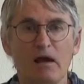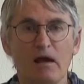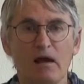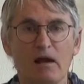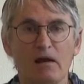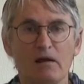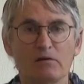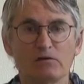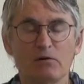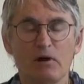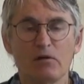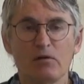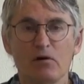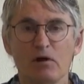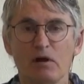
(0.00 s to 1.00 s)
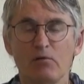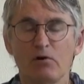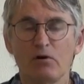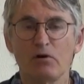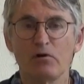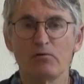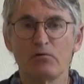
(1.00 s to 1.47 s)
And so I thought I'm
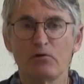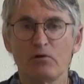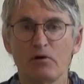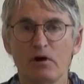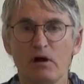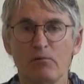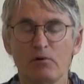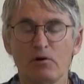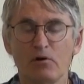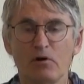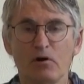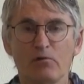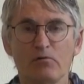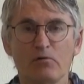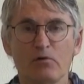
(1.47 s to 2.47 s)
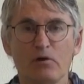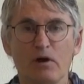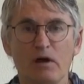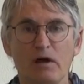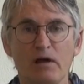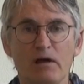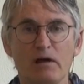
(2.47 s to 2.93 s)
going to offer
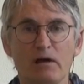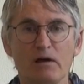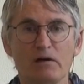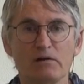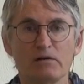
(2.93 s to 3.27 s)
a